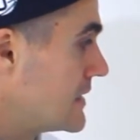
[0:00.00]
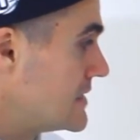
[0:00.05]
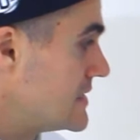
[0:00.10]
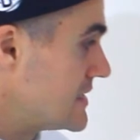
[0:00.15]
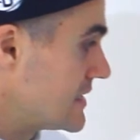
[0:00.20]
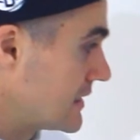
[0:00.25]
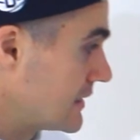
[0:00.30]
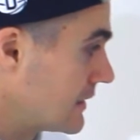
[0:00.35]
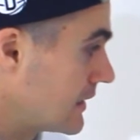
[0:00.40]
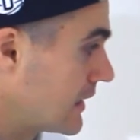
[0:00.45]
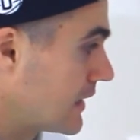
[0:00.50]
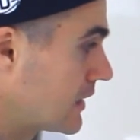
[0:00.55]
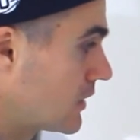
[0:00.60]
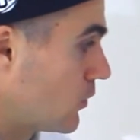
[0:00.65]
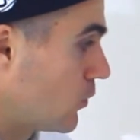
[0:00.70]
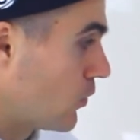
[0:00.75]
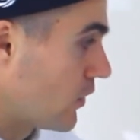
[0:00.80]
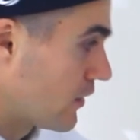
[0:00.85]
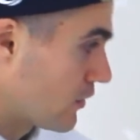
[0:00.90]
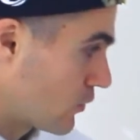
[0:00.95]
dealing
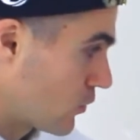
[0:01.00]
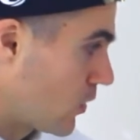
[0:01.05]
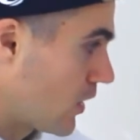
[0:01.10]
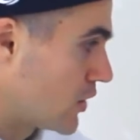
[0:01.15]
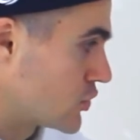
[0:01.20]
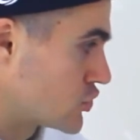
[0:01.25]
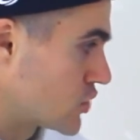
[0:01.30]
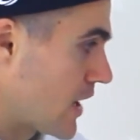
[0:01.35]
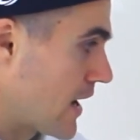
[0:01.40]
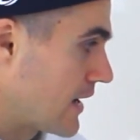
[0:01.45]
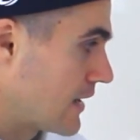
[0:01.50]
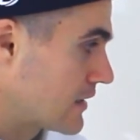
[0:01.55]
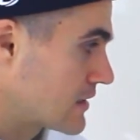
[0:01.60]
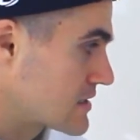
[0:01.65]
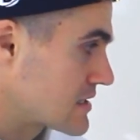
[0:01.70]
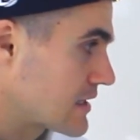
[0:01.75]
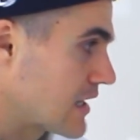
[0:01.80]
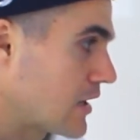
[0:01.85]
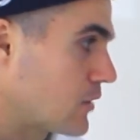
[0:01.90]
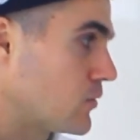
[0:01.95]
with
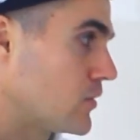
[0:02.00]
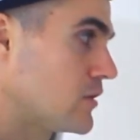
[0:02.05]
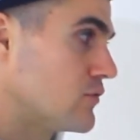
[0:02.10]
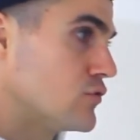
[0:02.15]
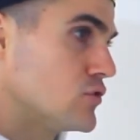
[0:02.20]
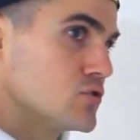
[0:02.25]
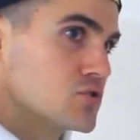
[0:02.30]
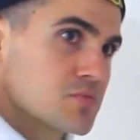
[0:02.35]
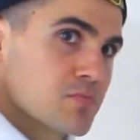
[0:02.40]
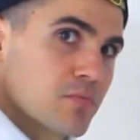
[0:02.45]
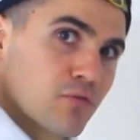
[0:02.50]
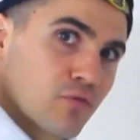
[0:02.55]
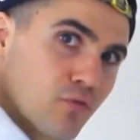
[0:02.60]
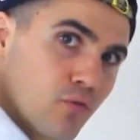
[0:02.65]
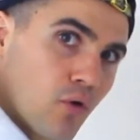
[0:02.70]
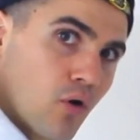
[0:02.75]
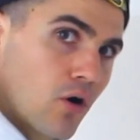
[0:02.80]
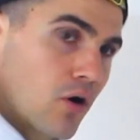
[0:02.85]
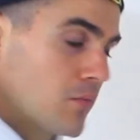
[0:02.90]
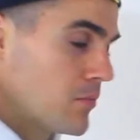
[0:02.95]
quadratics like we've used
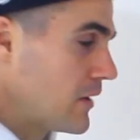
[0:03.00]
before,